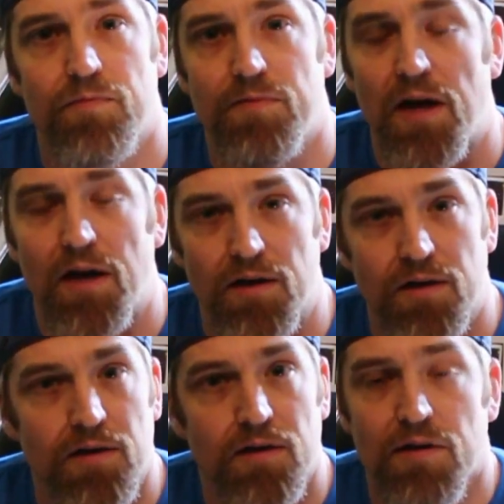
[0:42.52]
died.
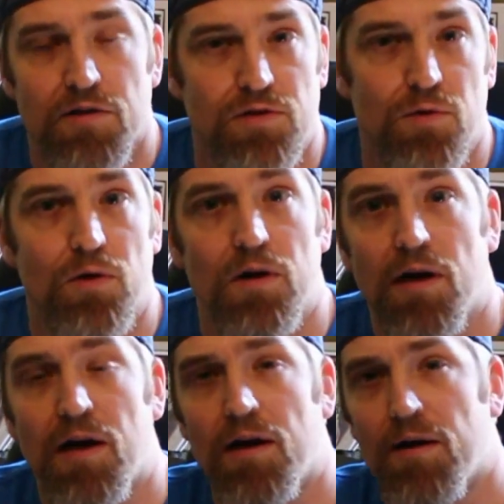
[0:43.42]
So,
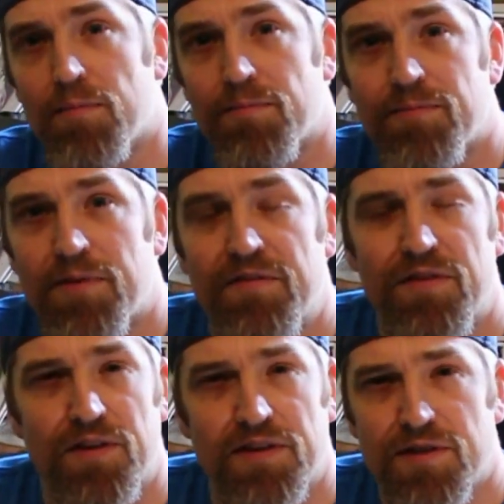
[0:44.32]
given
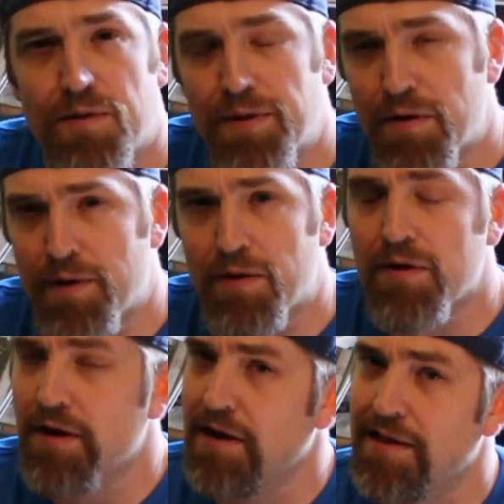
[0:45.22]
the fact that it's not battery
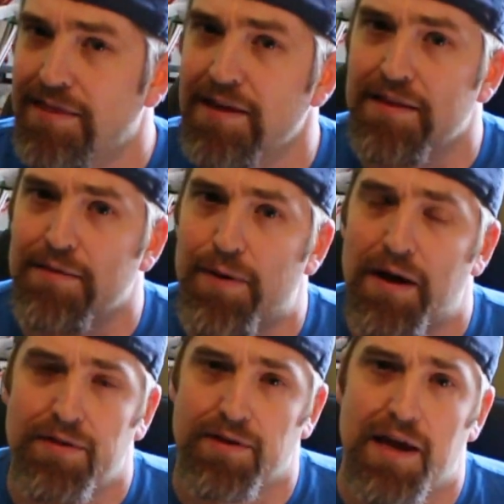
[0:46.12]
powered, I think
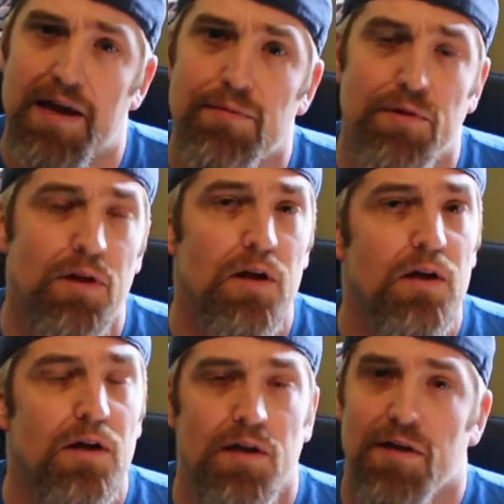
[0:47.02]
the cable
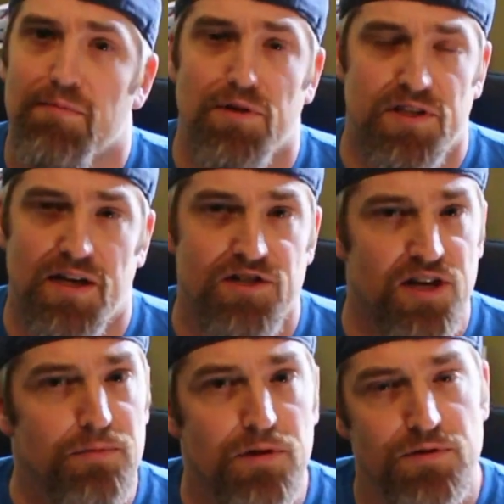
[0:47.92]
must have got
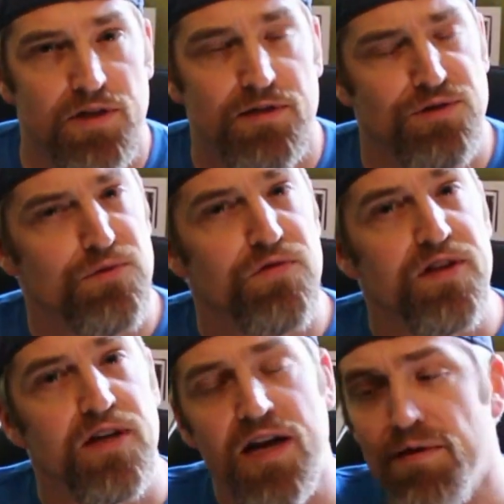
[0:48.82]
jammed loose as I was moving
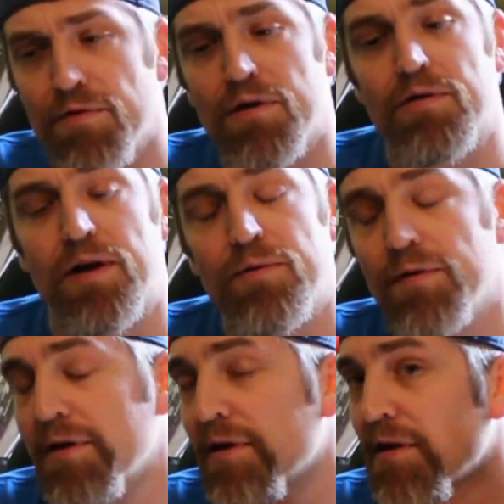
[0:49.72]
the camera
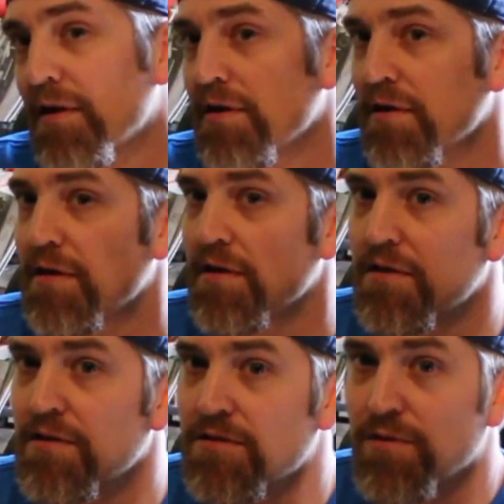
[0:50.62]
around.
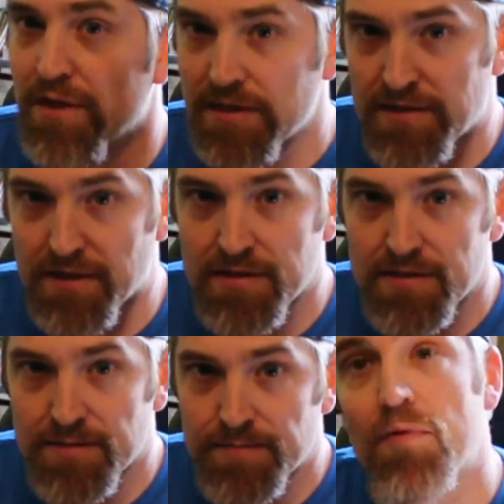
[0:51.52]
So that
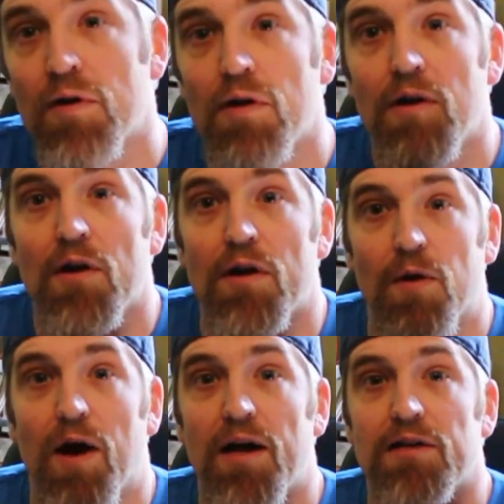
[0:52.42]
sucks.
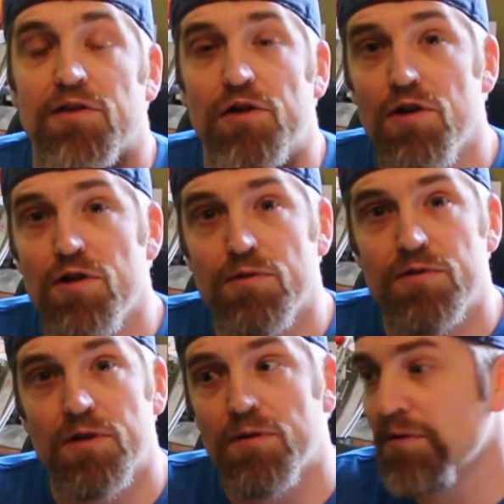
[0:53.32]
Now, on good
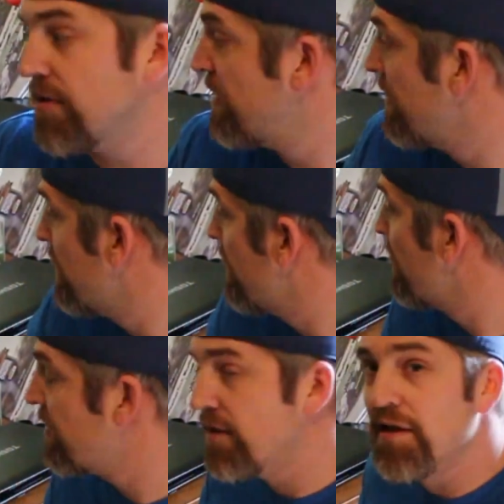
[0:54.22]
news though,
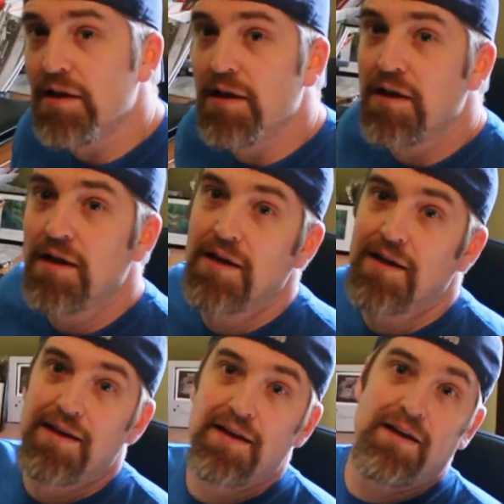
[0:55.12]

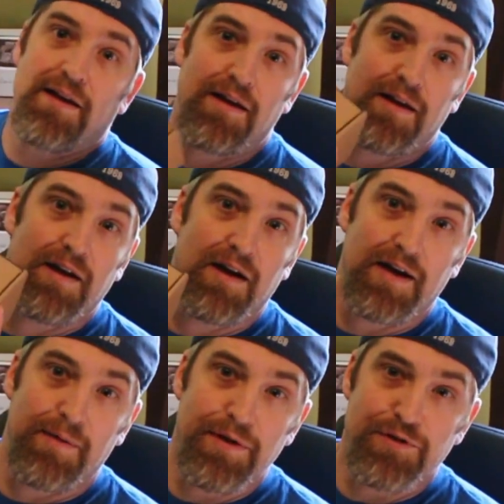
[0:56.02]
I
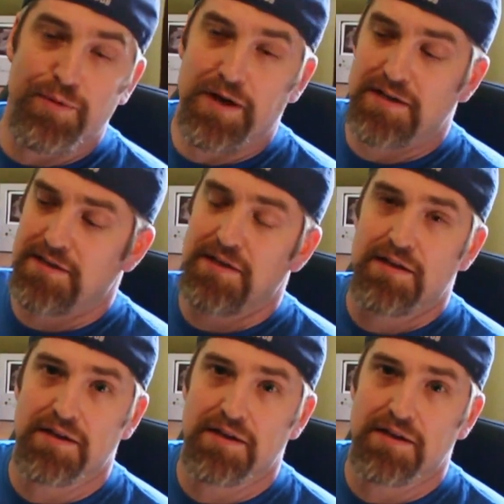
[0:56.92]
got Petrol box